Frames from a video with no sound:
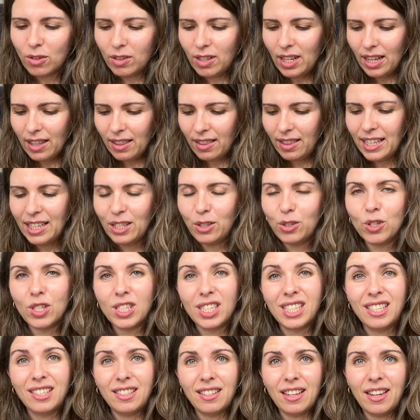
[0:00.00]
that they
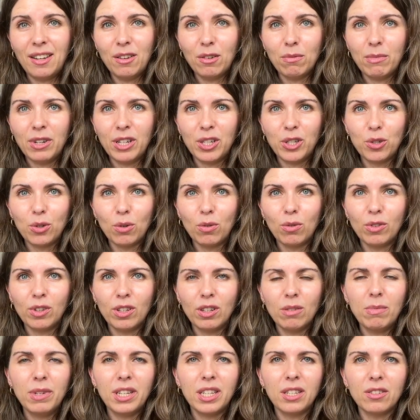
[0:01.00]
just stay on my
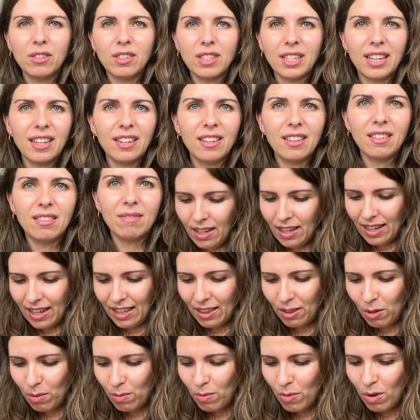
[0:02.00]
shoulder, because
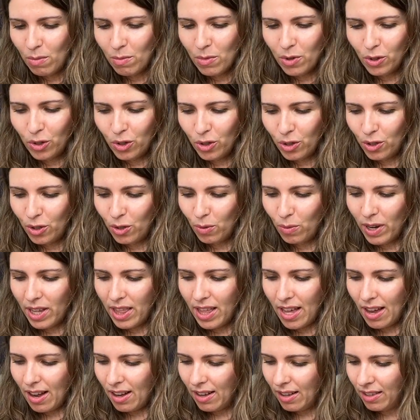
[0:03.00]
at the moment, just the way
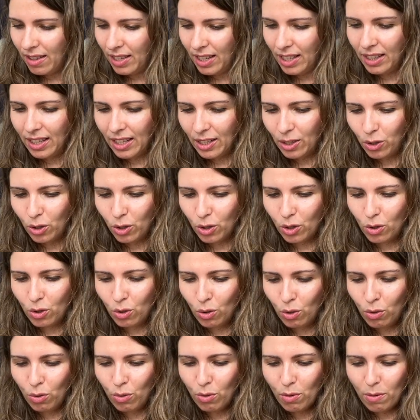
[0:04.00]
they are, I think they're just
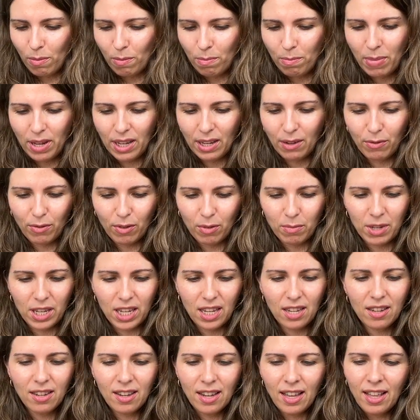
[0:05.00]
too big for
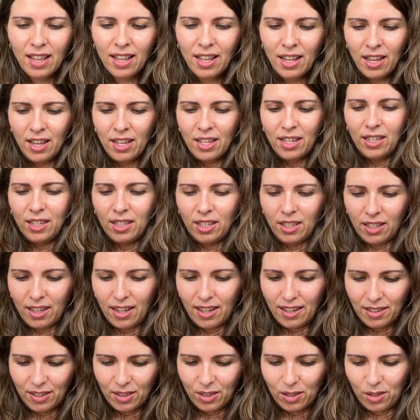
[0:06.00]
me.
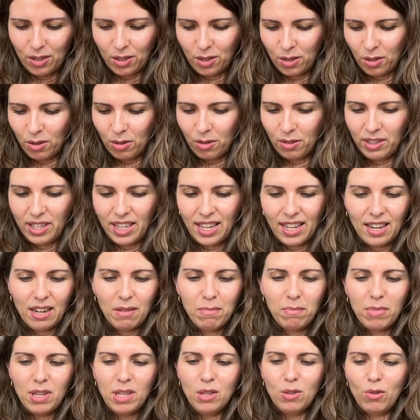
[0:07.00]
So yeah,
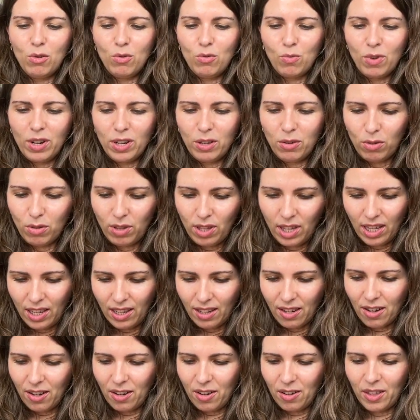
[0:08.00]
let me know what you
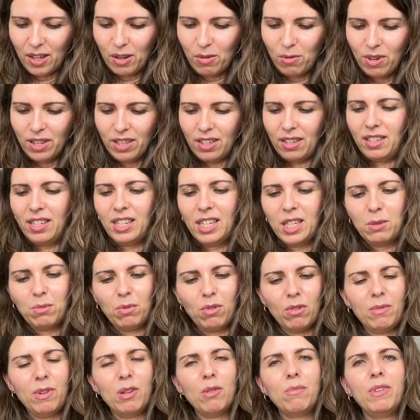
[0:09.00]
think on that one. I think it's
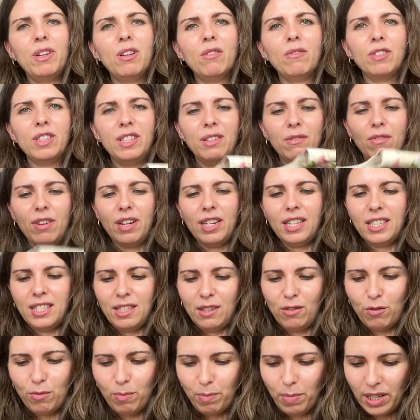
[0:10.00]
probably a bit of a
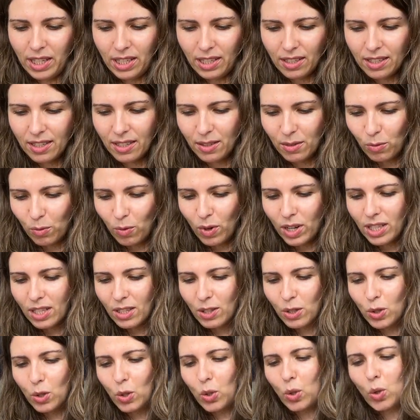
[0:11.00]
divisive piece.
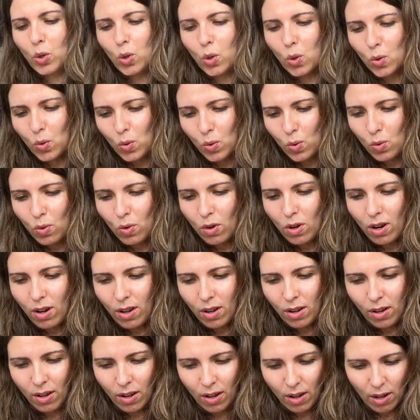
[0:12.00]
What's cool
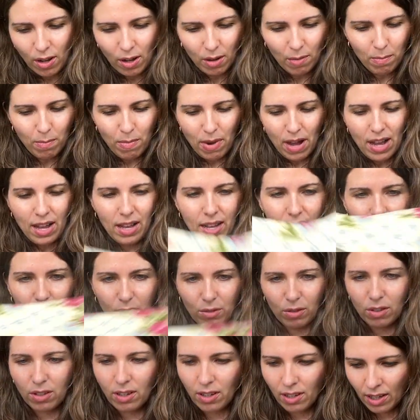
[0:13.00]

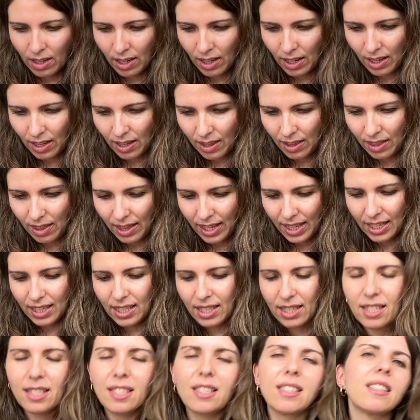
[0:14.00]
about
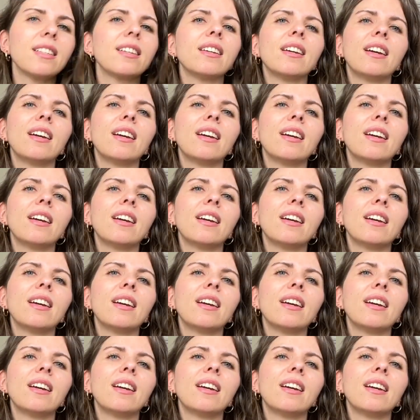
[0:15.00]
this